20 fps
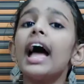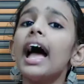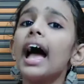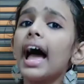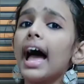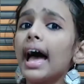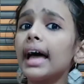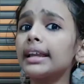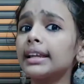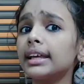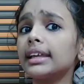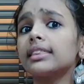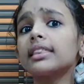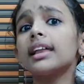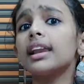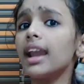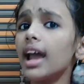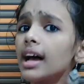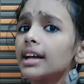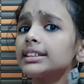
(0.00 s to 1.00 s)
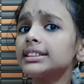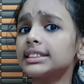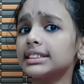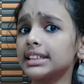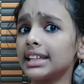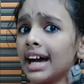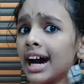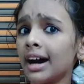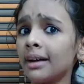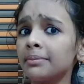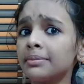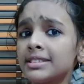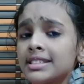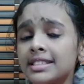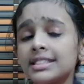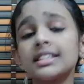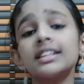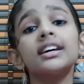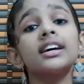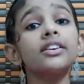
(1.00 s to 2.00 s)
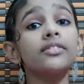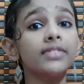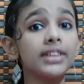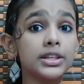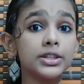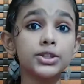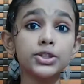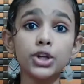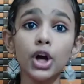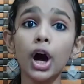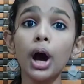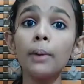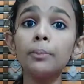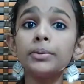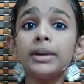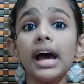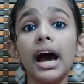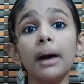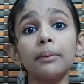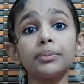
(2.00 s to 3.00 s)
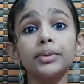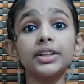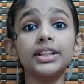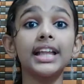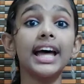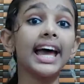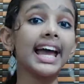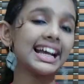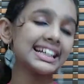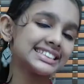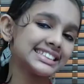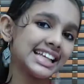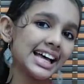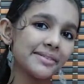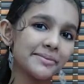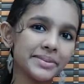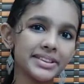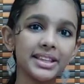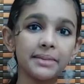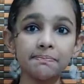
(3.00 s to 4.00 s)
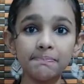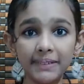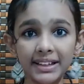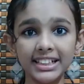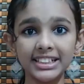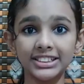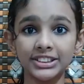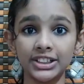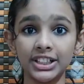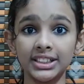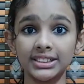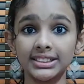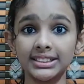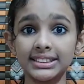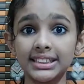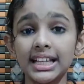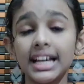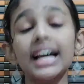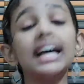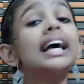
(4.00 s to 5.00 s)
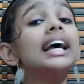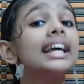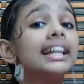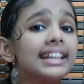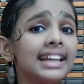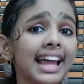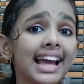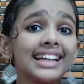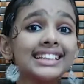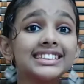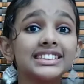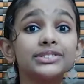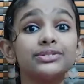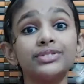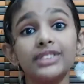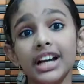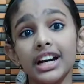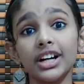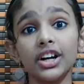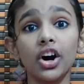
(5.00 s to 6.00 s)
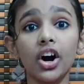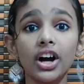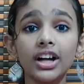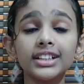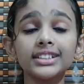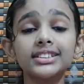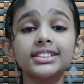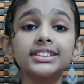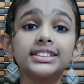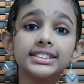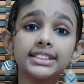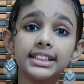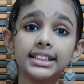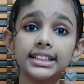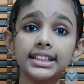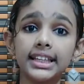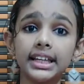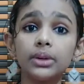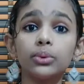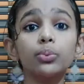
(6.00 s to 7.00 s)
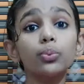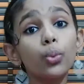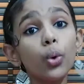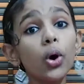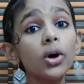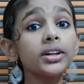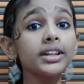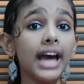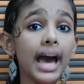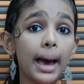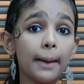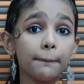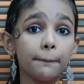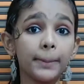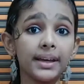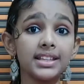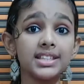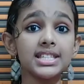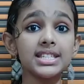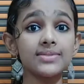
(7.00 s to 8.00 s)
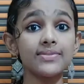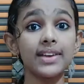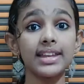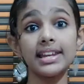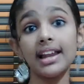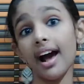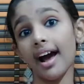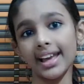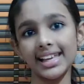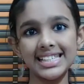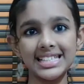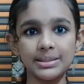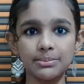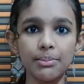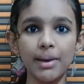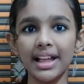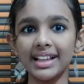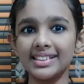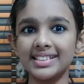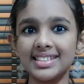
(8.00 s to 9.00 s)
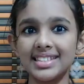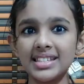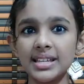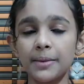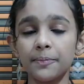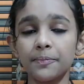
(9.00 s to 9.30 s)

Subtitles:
And in the last class, we stopped up to the examine the pictures. Next, we are going to study what happens when ice melts.